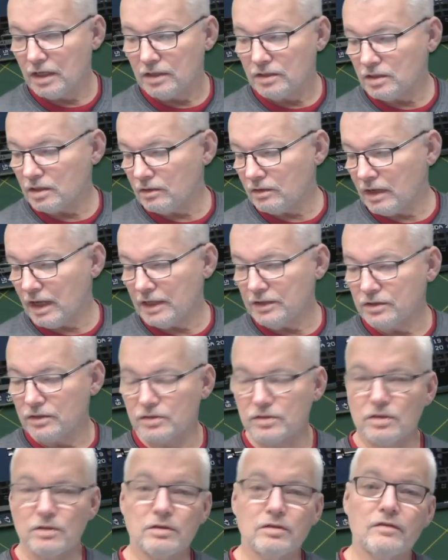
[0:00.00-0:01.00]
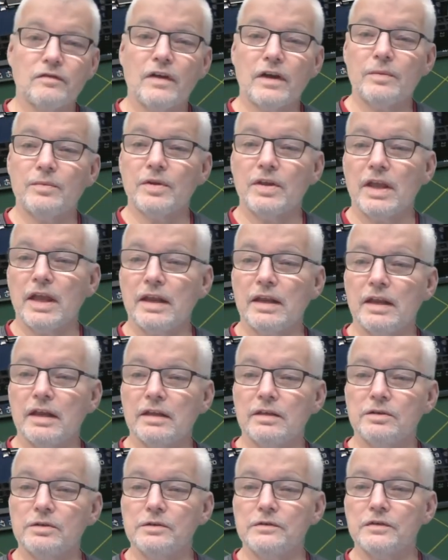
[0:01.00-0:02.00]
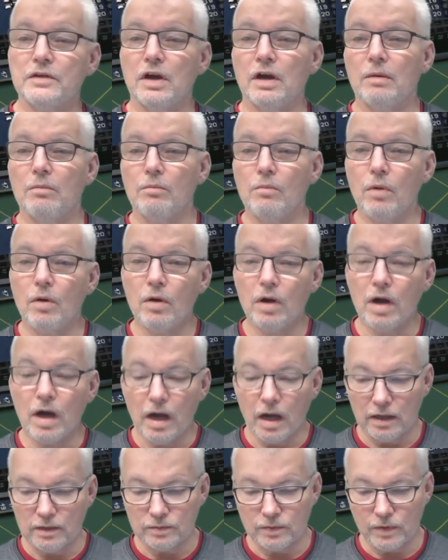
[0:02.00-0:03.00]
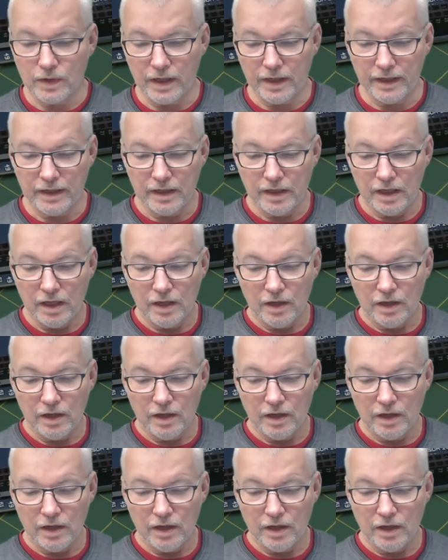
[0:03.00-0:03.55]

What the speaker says: So as you saw at the very beginning, you've got more hardware.